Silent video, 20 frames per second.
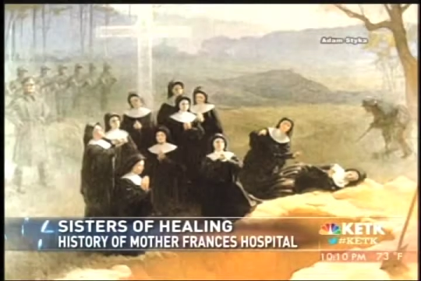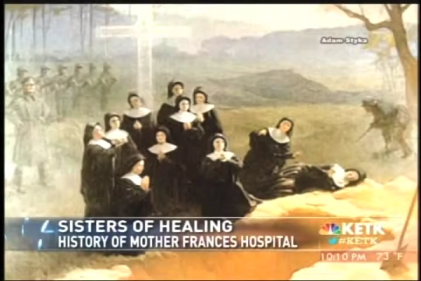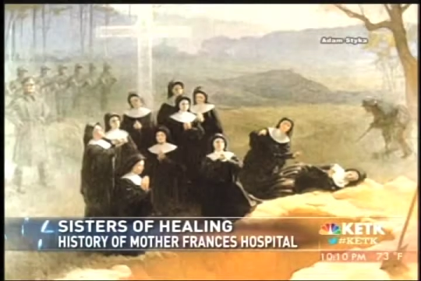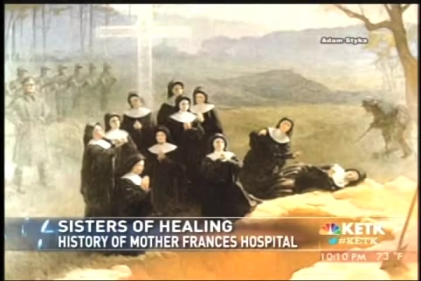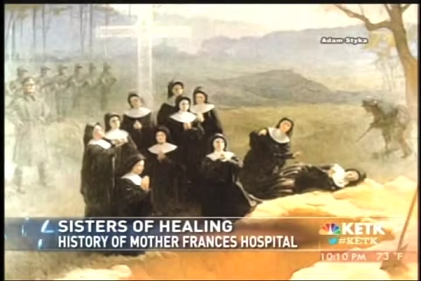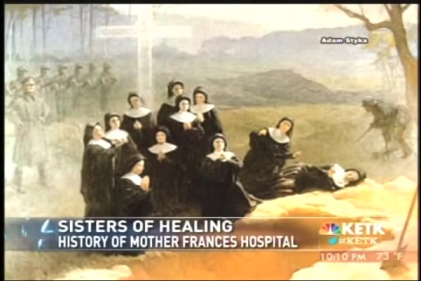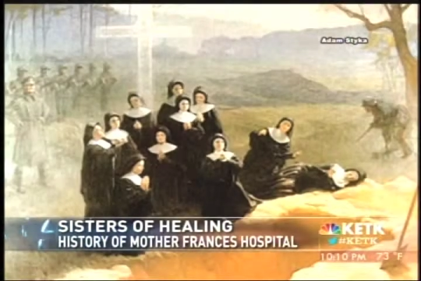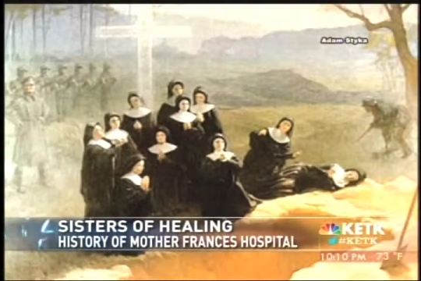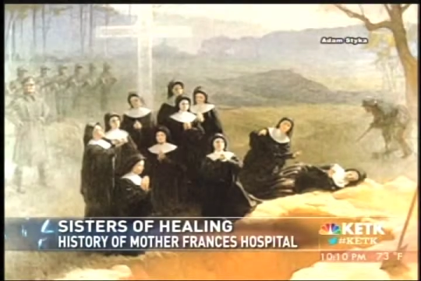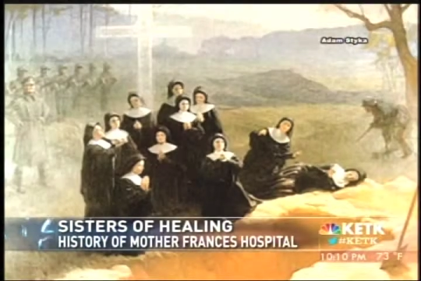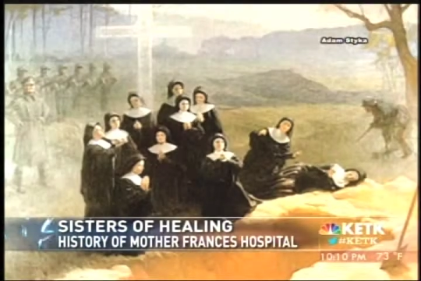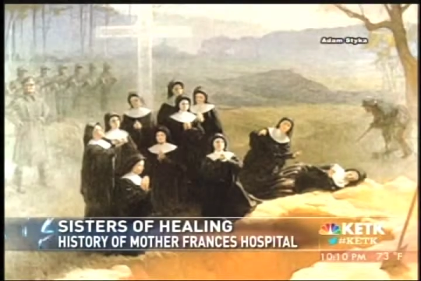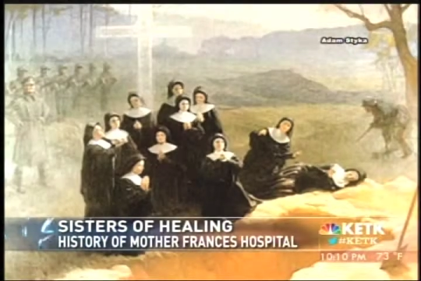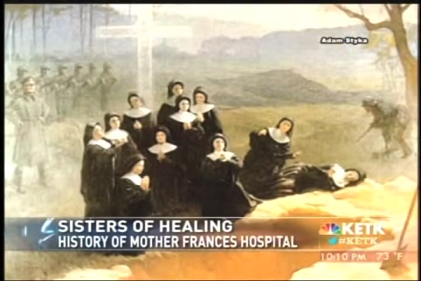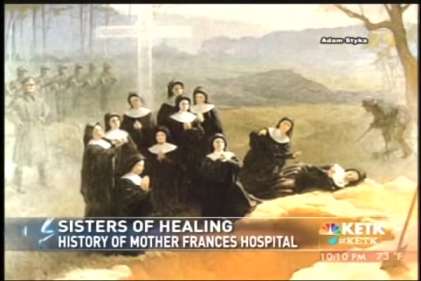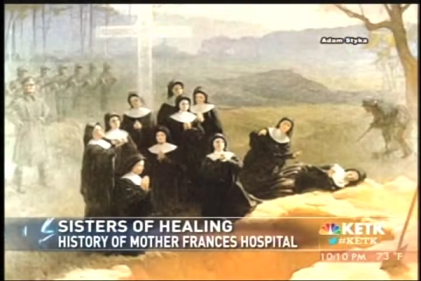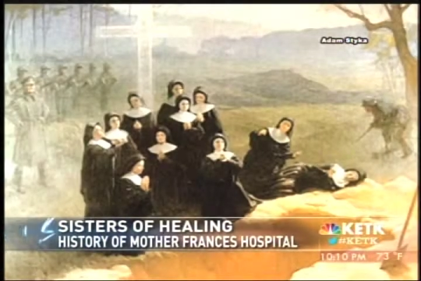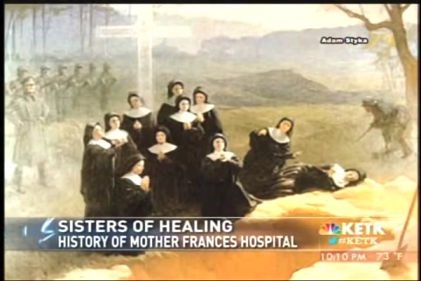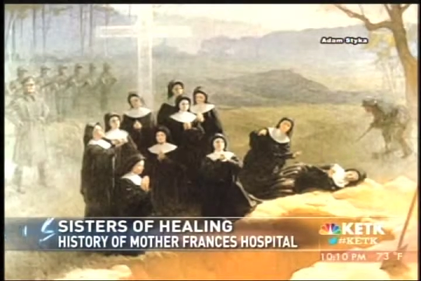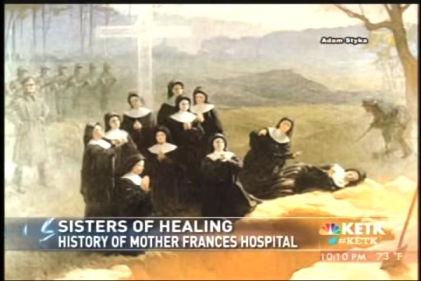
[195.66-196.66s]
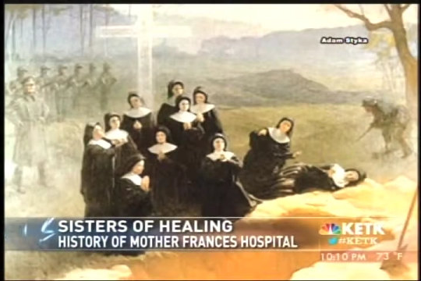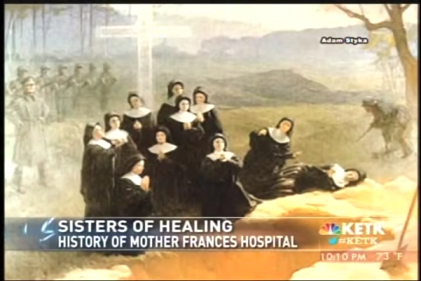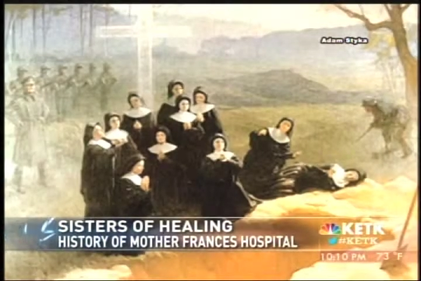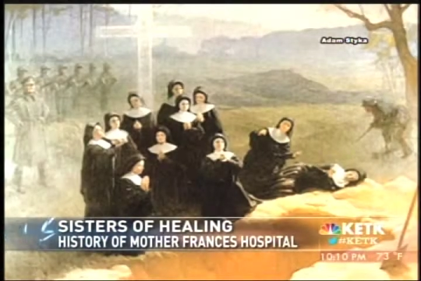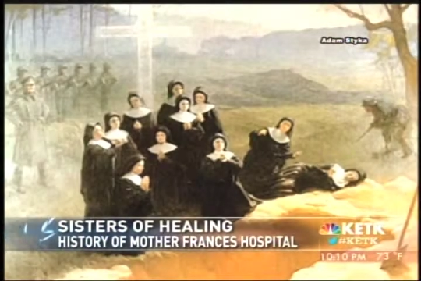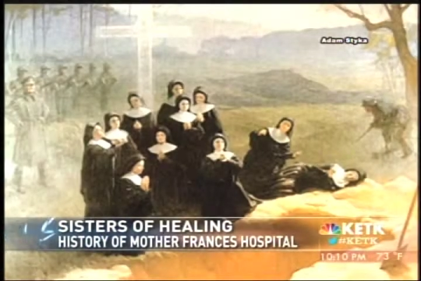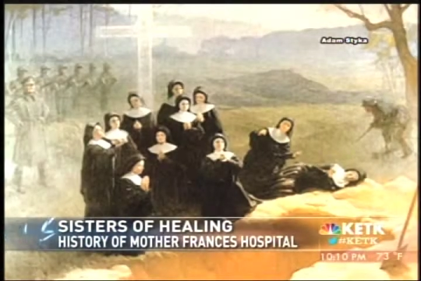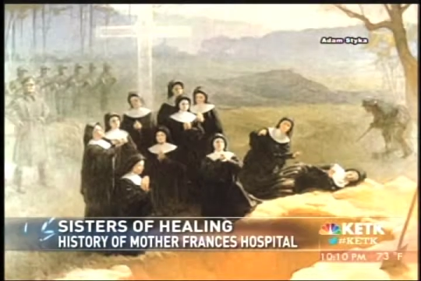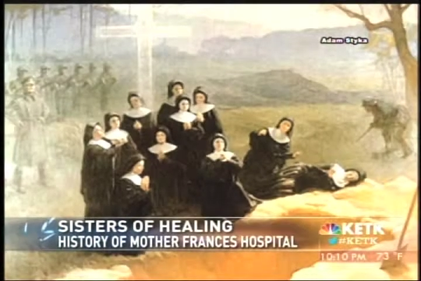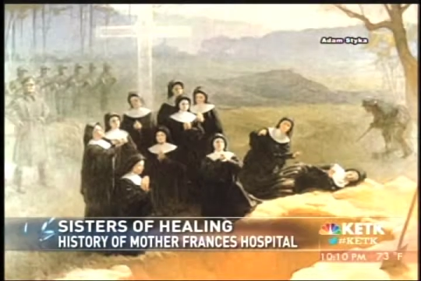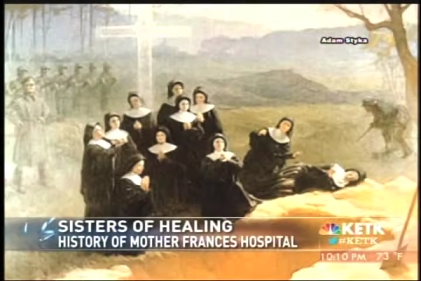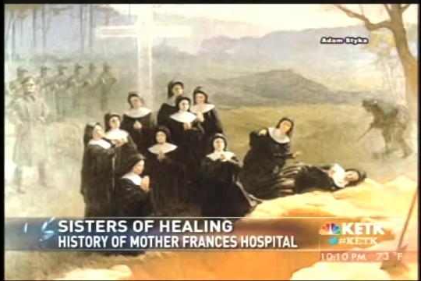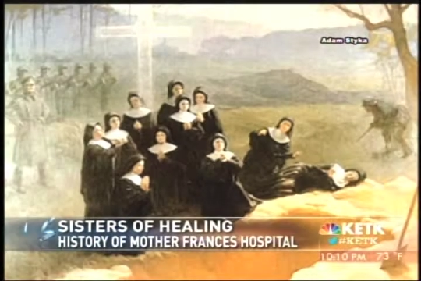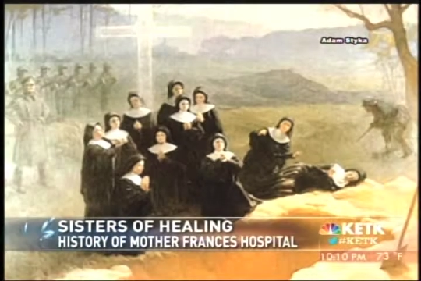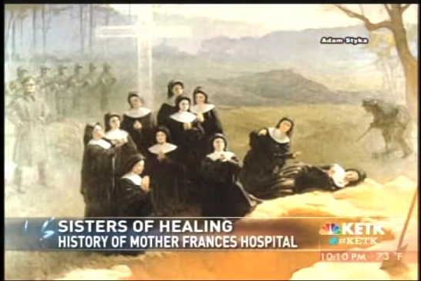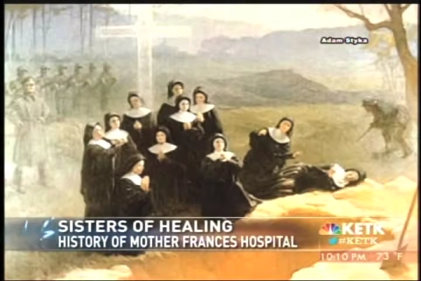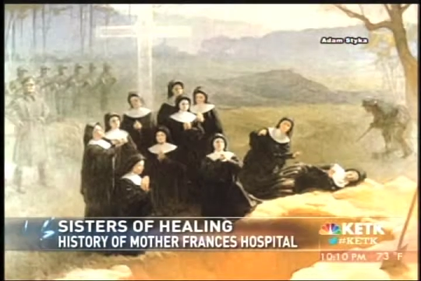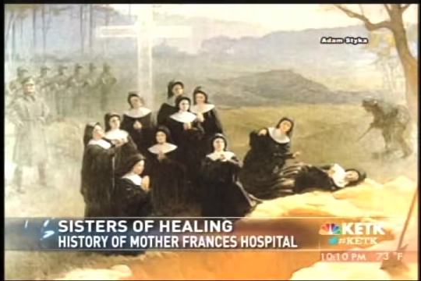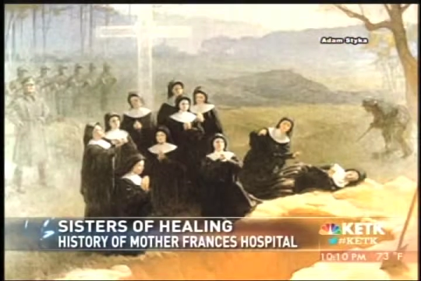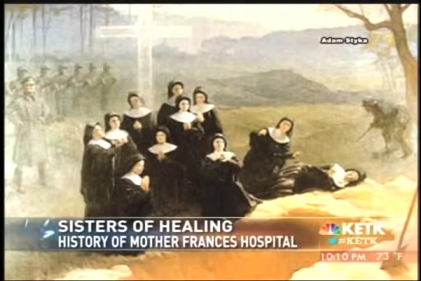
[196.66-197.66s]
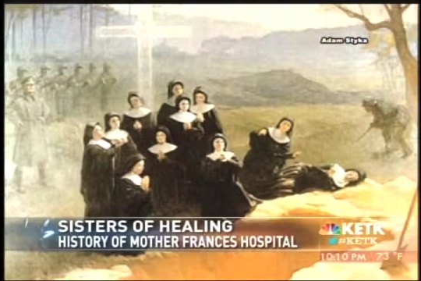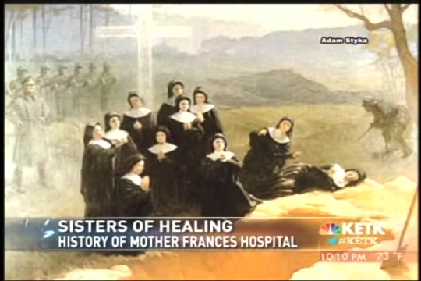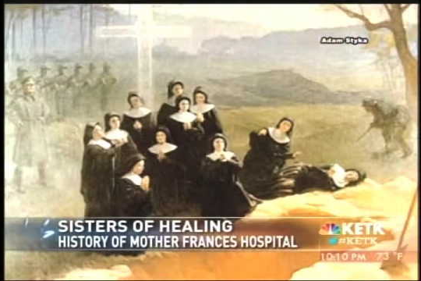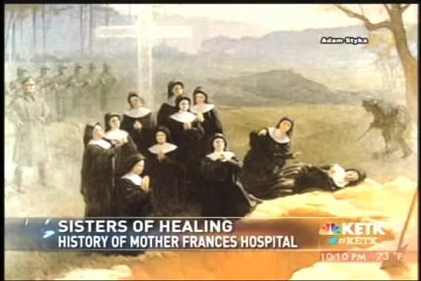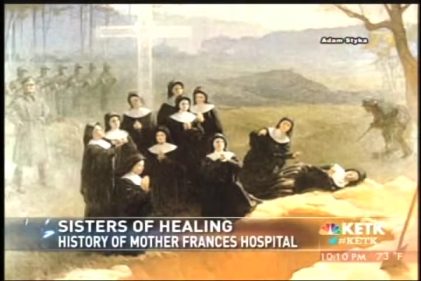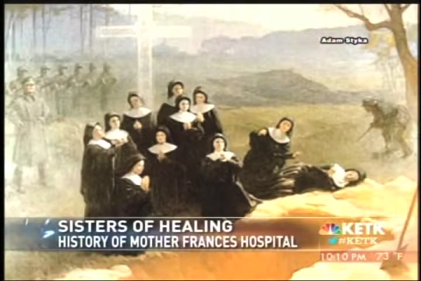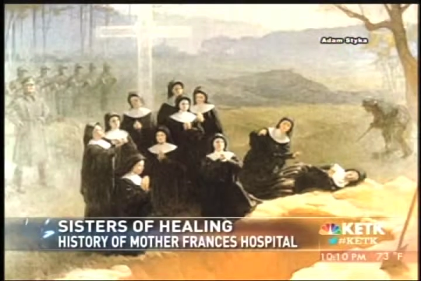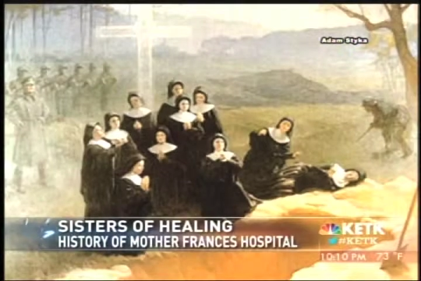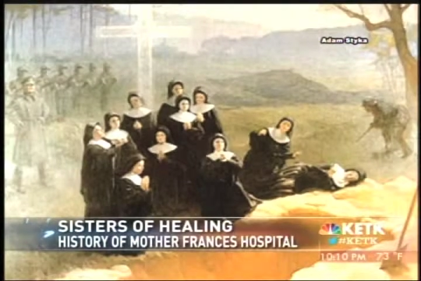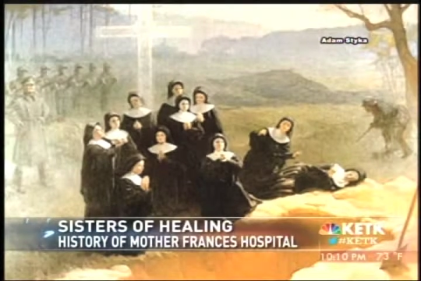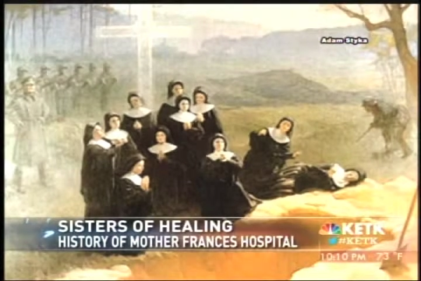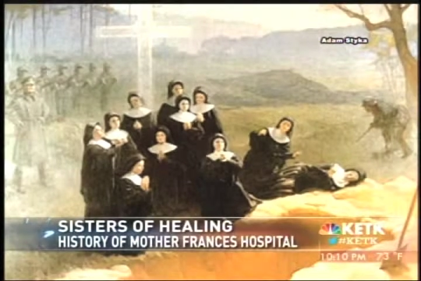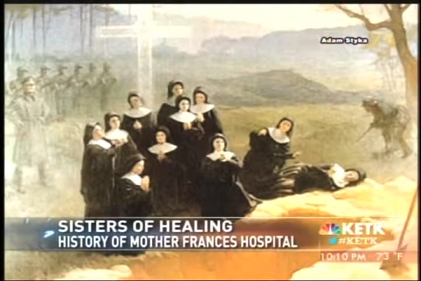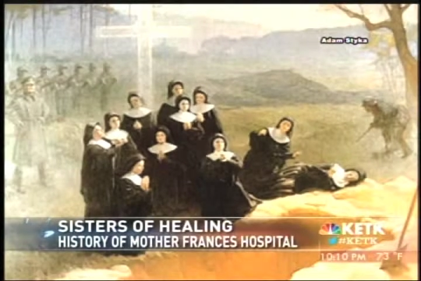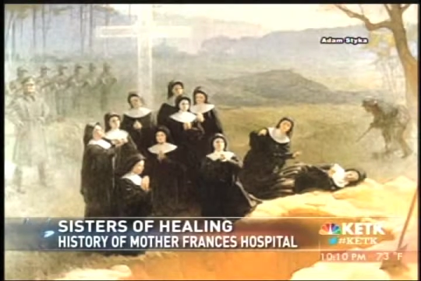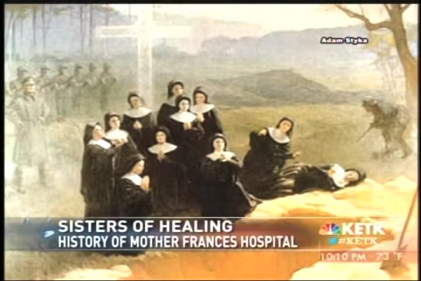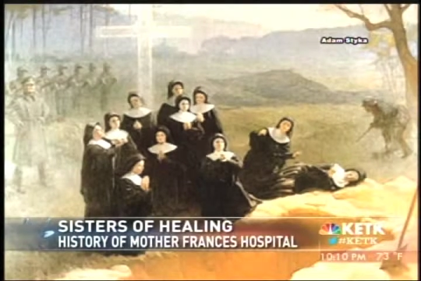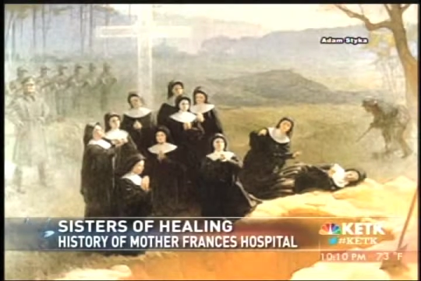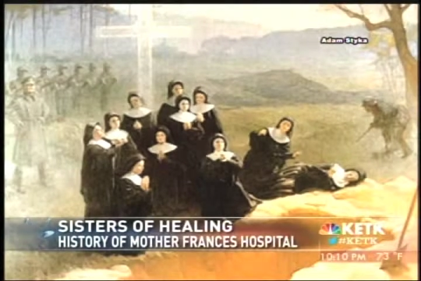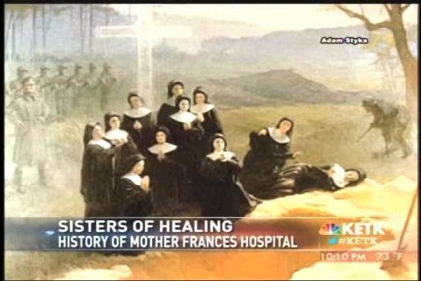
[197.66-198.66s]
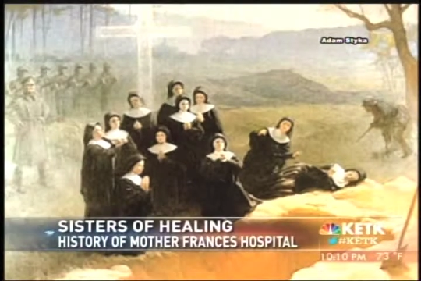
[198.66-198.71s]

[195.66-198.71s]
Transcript: No face is visible, so there are no lips to read.